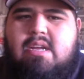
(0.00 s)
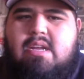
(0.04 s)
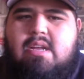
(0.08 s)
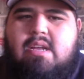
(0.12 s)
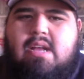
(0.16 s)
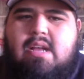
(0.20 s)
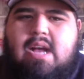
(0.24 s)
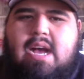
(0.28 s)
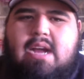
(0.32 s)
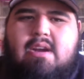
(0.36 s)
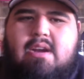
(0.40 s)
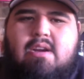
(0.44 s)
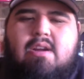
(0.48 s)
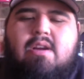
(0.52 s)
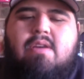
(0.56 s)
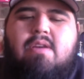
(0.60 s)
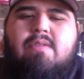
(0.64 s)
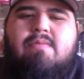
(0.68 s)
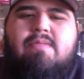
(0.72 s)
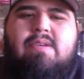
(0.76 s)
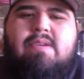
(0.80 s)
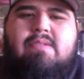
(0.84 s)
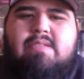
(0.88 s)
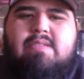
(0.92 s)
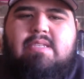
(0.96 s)
I don't know
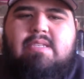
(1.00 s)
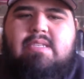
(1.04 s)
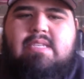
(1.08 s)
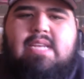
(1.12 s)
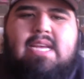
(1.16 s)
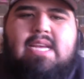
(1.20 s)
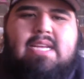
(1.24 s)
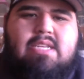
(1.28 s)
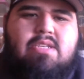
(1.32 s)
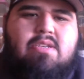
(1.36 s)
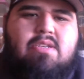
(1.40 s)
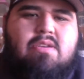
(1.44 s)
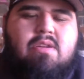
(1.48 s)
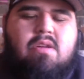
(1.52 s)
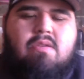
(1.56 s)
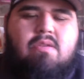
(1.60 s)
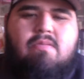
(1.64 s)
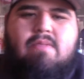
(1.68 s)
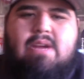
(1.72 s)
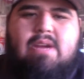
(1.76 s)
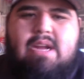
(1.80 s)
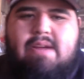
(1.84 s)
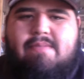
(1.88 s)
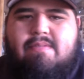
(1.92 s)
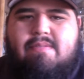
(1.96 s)
if it was intentional or
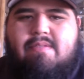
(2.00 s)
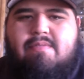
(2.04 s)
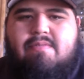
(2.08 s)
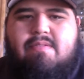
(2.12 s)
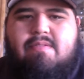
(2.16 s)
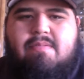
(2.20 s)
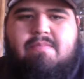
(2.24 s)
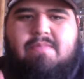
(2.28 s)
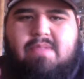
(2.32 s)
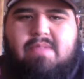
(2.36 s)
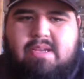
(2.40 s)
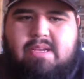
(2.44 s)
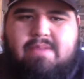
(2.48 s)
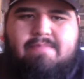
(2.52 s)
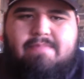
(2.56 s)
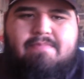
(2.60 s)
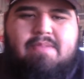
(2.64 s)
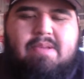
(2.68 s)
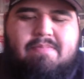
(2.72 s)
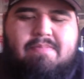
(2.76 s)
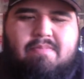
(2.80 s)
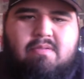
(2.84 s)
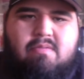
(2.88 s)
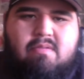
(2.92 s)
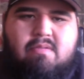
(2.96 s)
whatever from the
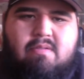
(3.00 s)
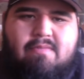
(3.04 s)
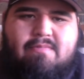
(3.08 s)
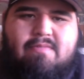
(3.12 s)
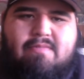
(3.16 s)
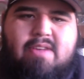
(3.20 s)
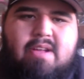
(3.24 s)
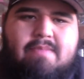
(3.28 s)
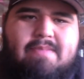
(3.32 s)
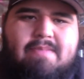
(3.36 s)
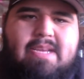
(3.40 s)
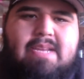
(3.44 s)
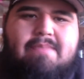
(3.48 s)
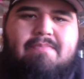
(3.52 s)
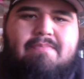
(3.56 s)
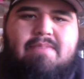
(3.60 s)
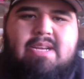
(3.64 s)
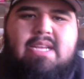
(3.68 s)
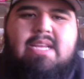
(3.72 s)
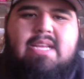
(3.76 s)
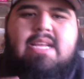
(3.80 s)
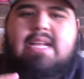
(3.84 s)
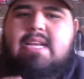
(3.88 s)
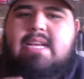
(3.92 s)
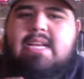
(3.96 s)
people who were filming,
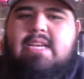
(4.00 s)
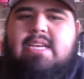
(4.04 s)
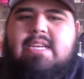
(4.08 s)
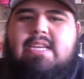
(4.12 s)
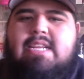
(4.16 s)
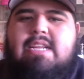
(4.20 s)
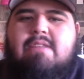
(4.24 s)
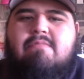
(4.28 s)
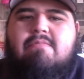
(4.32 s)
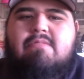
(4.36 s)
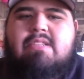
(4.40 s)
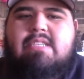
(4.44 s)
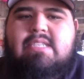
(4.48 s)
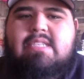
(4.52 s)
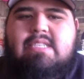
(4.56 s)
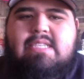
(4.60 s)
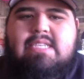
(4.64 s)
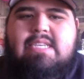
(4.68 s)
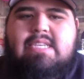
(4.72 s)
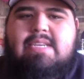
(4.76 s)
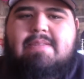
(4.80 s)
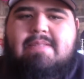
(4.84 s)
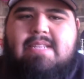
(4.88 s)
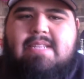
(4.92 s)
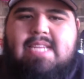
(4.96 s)
but you didn't really
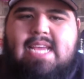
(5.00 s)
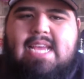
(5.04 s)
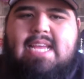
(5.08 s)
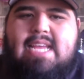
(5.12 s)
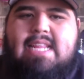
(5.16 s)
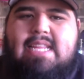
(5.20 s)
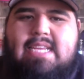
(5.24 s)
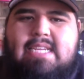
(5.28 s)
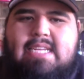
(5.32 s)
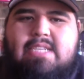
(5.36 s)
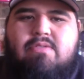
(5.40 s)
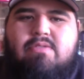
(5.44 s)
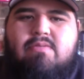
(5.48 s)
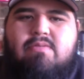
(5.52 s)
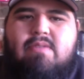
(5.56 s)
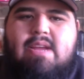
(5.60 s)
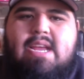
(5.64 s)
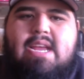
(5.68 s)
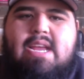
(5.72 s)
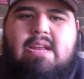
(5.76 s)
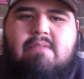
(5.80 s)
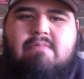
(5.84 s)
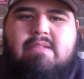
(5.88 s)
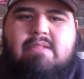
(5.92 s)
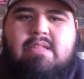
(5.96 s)
see Daly
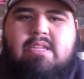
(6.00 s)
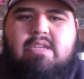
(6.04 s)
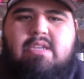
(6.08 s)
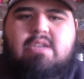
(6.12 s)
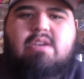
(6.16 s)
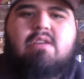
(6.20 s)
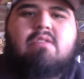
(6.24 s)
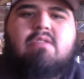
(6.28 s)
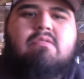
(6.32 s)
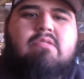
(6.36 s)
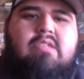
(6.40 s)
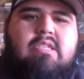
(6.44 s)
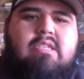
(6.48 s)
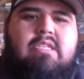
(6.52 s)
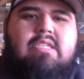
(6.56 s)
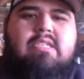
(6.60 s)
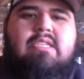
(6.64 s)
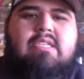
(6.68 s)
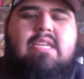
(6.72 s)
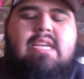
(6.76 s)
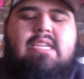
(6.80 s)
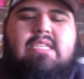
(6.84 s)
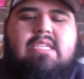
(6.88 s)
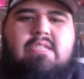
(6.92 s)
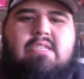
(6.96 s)
train with the coaches,
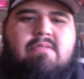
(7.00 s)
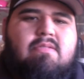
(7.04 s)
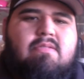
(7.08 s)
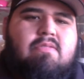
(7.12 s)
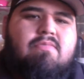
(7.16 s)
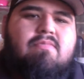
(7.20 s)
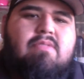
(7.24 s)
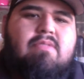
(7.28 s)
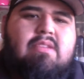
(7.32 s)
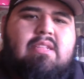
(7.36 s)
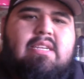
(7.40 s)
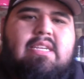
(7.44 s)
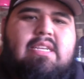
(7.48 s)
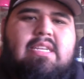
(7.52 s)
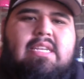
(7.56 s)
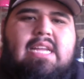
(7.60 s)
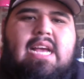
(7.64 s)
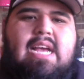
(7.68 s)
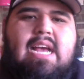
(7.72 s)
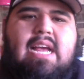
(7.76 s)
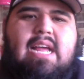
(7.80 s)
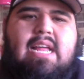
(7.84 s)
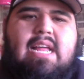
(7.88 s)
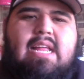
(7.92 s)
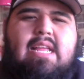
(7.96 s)
and she was really
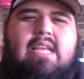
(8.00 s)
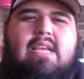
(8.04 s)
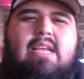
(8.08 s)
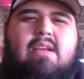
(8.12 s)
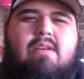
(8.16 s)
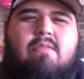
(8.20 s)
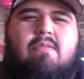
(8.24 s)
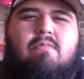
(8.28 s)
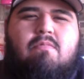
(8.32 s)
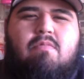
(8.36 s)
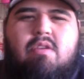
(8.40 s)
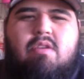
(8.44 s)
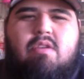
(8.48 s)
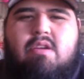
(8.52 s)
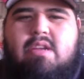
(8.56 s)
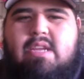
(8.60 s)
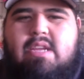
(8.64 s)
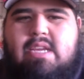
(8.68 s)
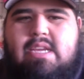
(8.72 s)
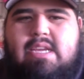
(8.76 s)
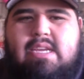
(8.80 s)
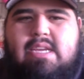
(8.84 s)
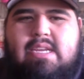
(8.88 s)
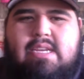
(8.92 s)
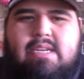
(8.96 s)
not
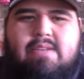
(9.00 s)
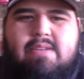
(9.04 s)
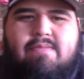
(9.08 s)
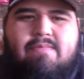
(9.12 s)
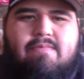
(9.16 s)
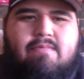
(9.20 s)
working